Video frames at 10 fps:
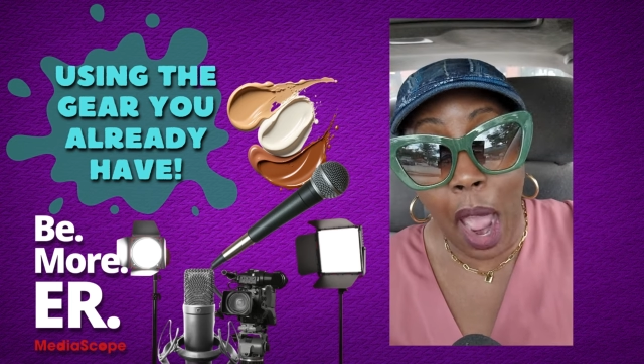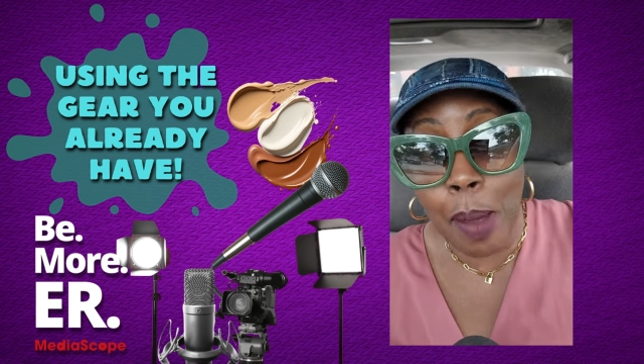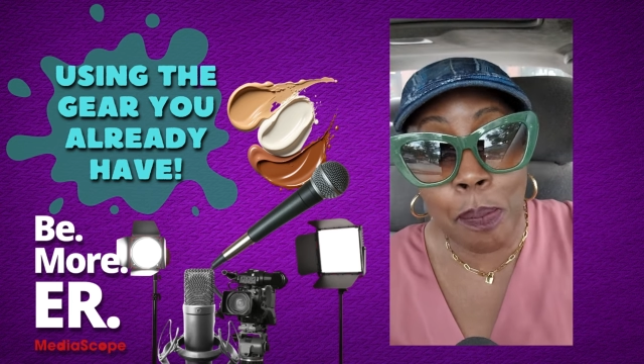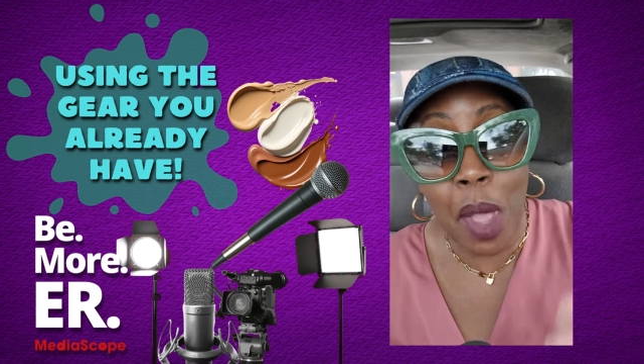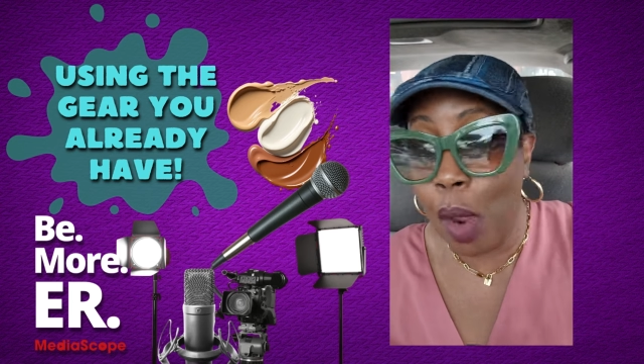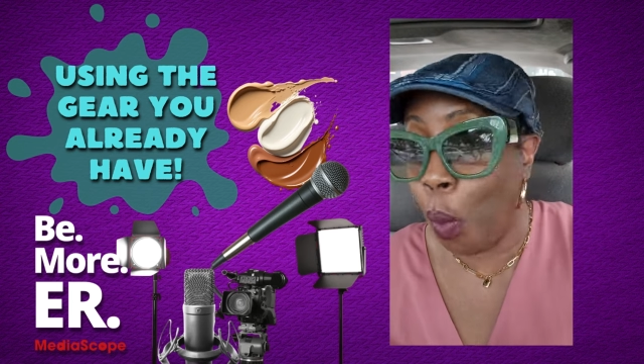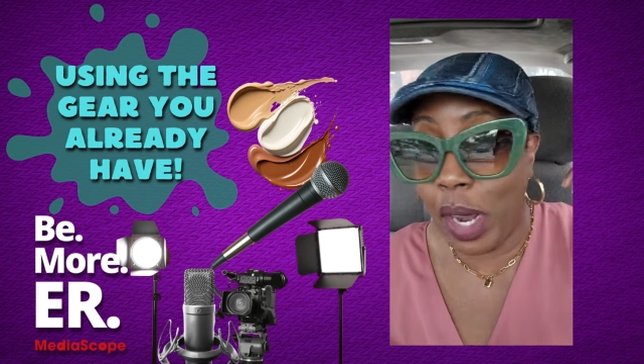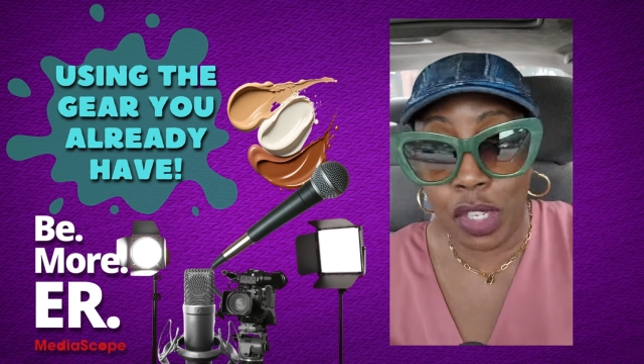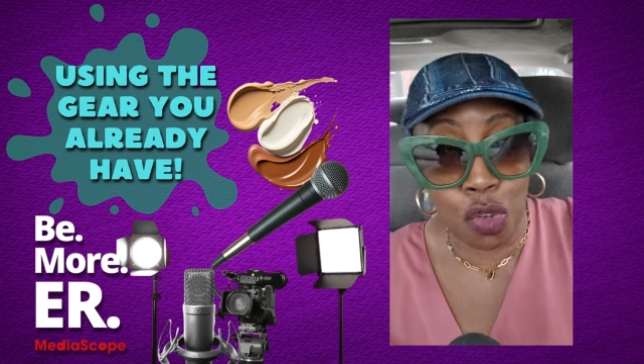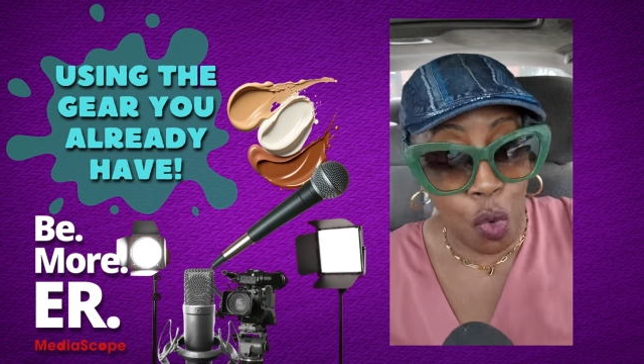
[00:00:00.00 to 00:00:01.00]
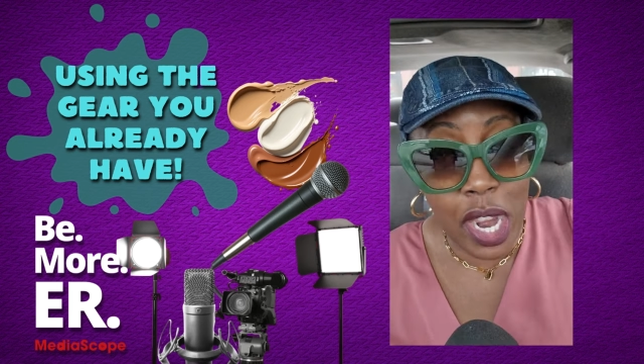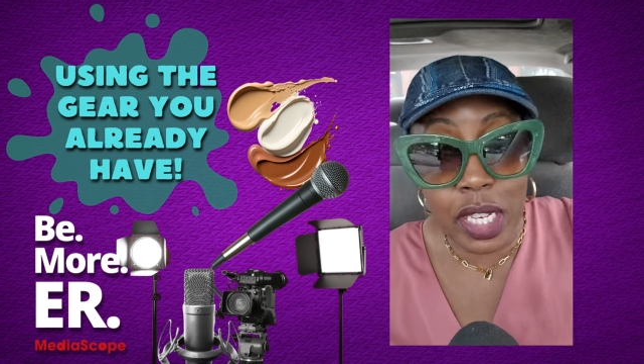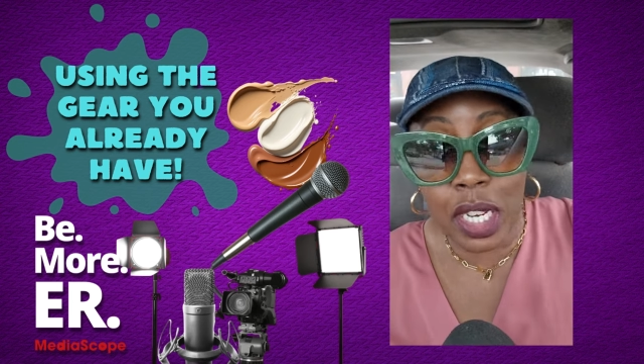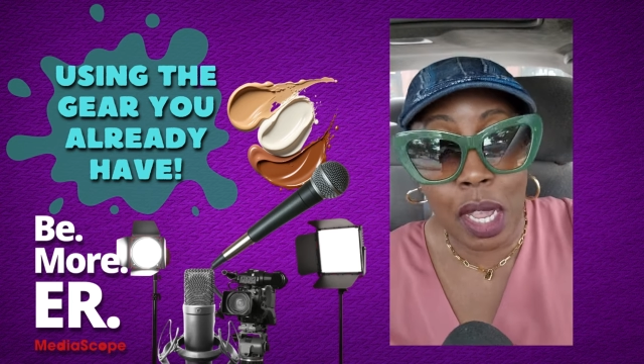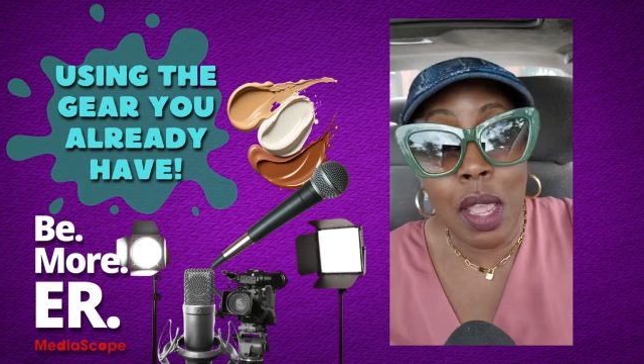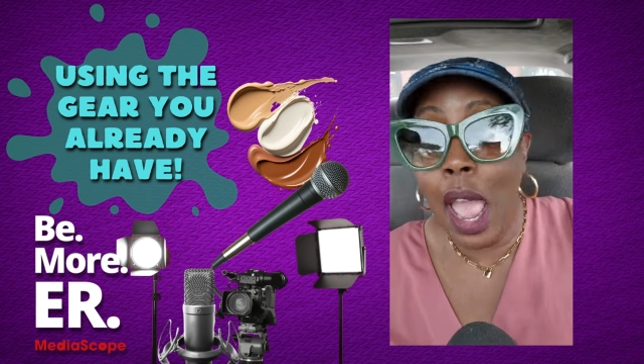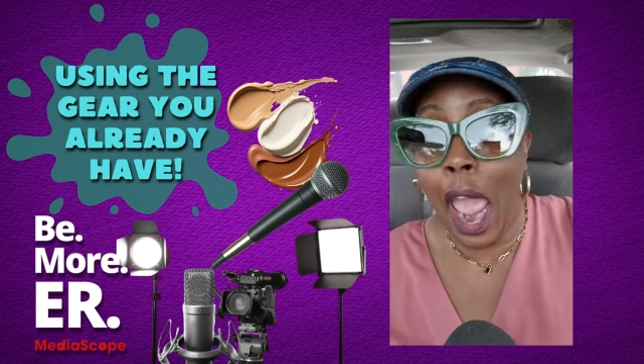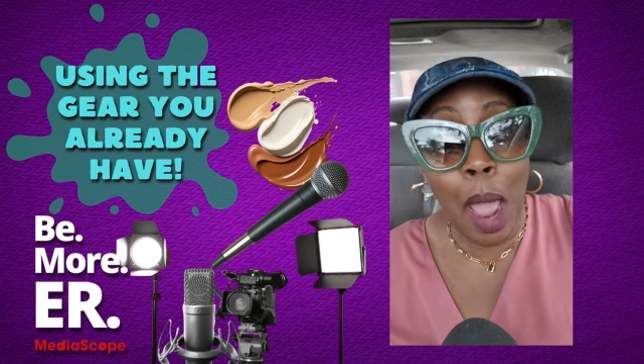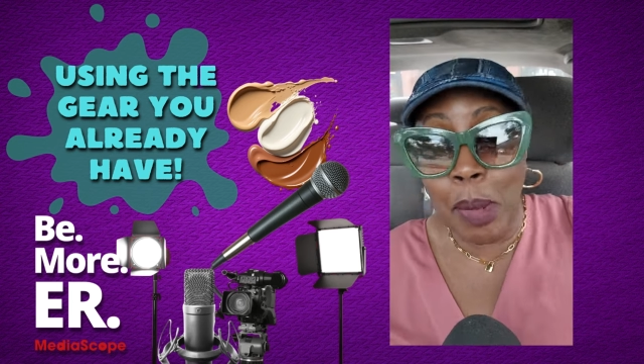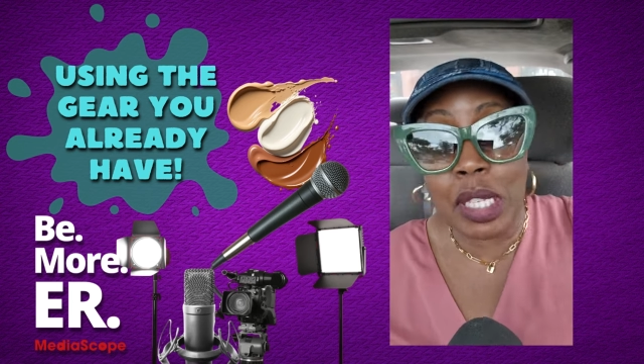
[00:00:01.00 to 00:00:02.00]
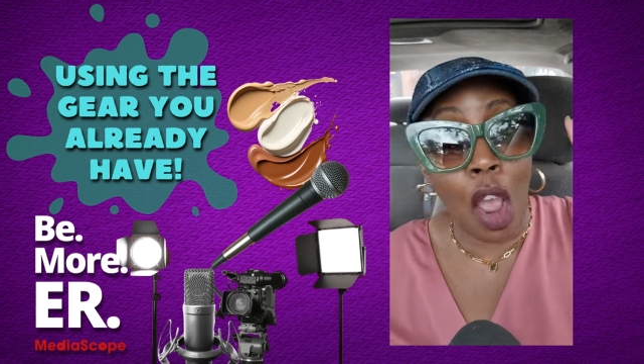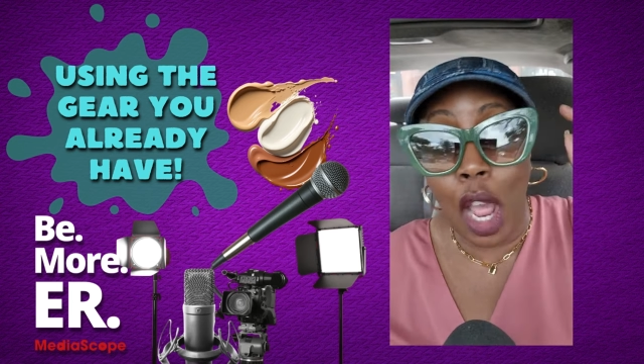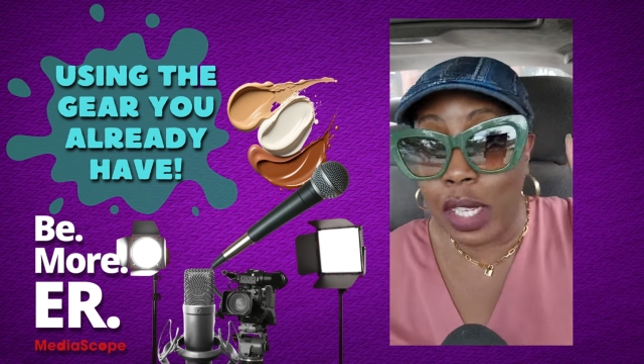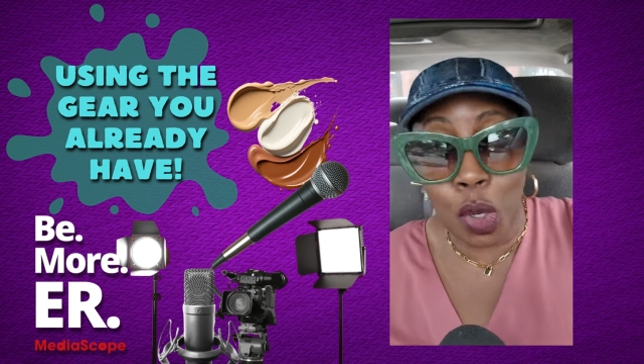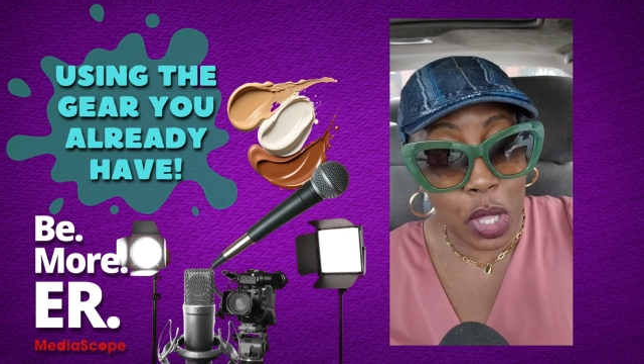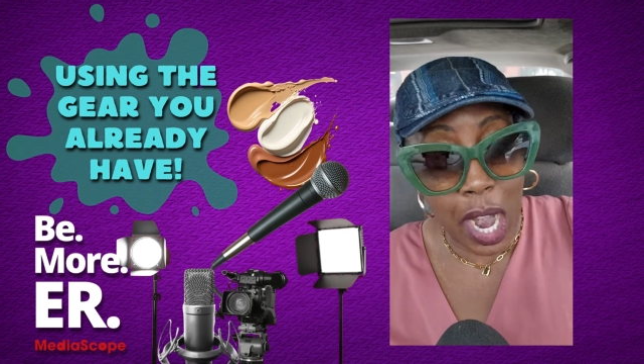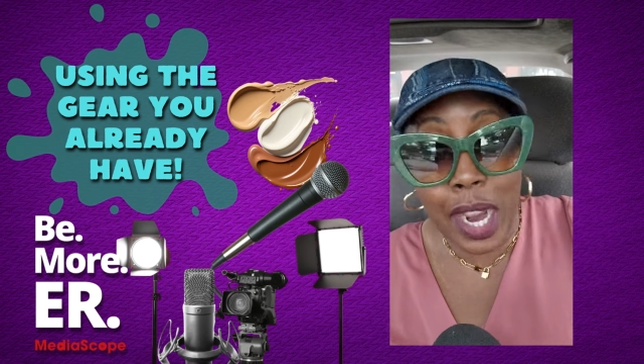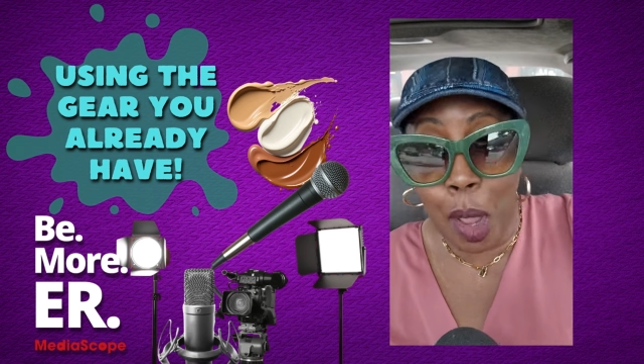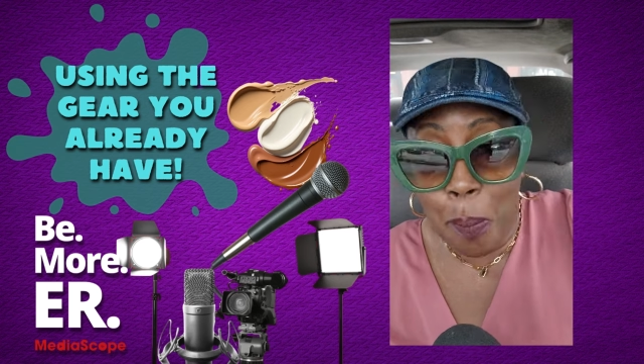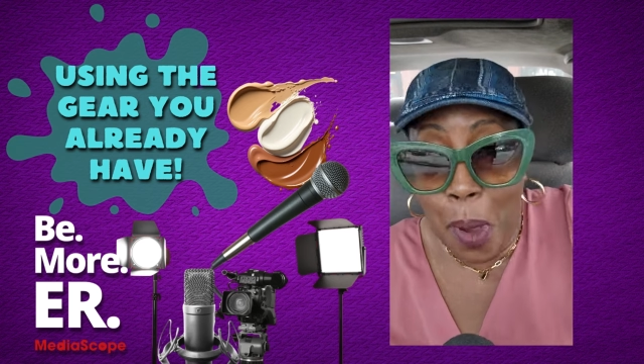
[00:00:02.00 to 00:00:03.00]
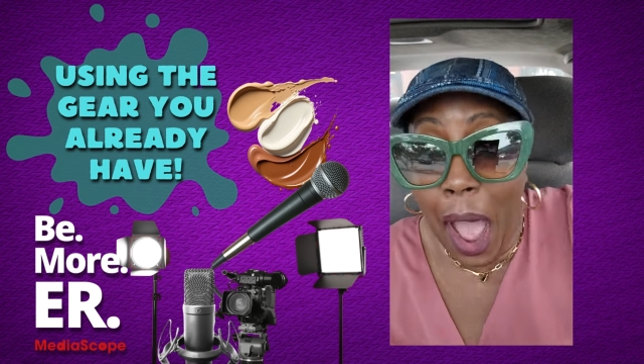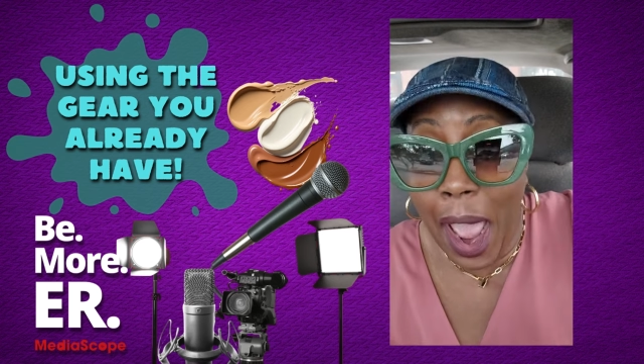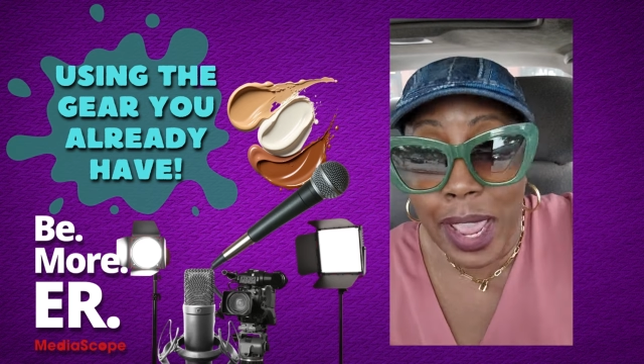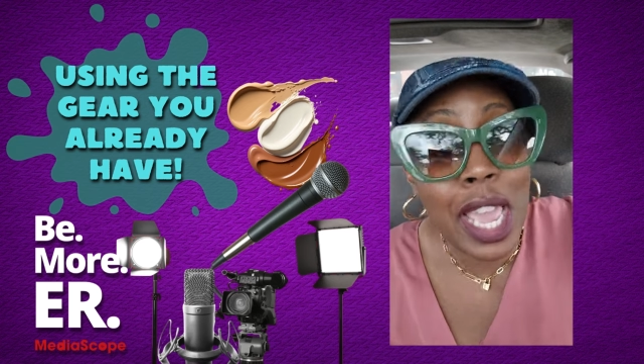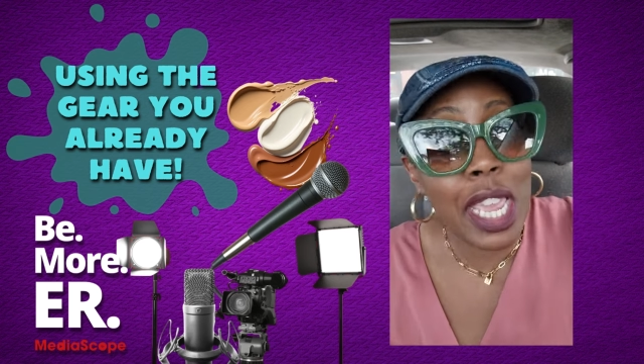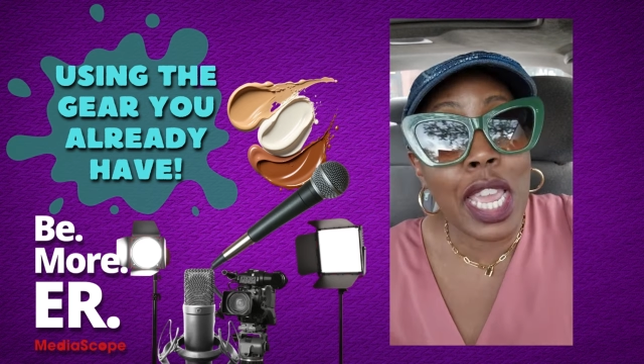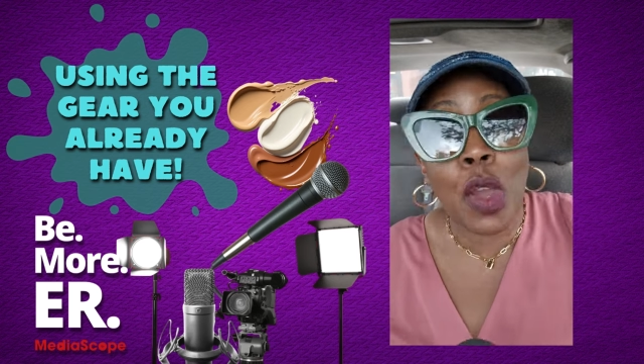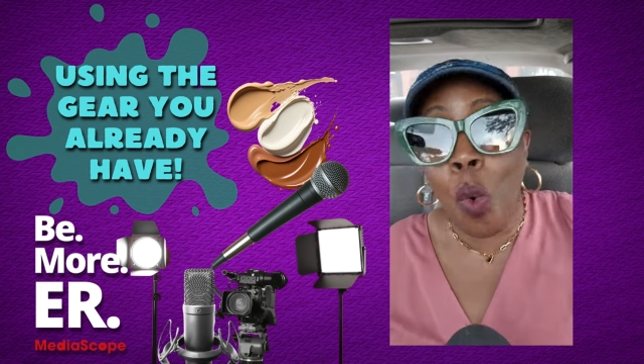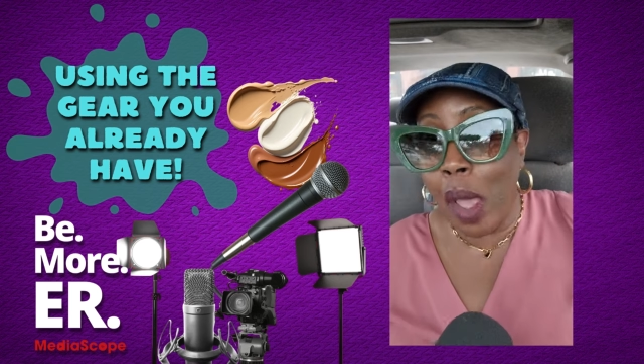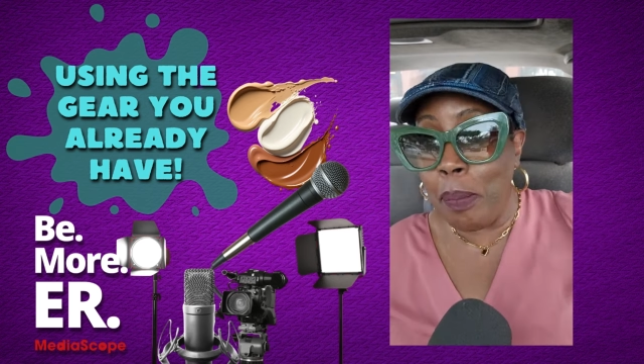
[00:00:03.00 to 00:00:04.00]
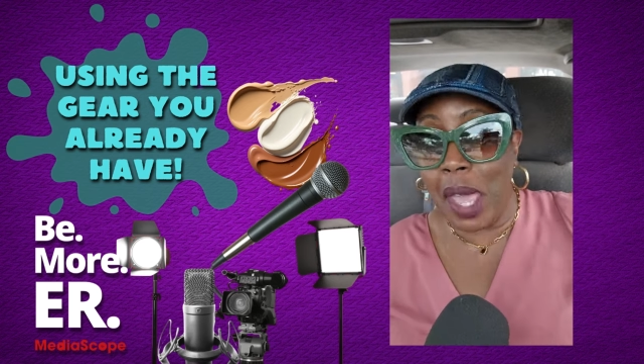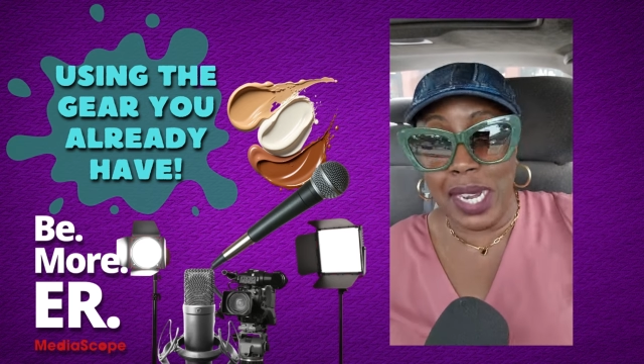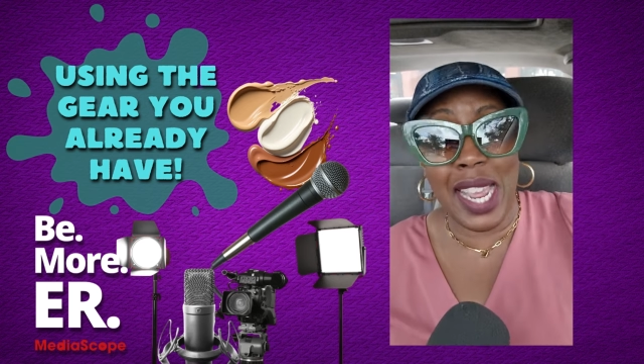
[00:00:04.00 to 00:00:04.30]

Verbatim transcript: I went straight to Amazon so that I could buy equipment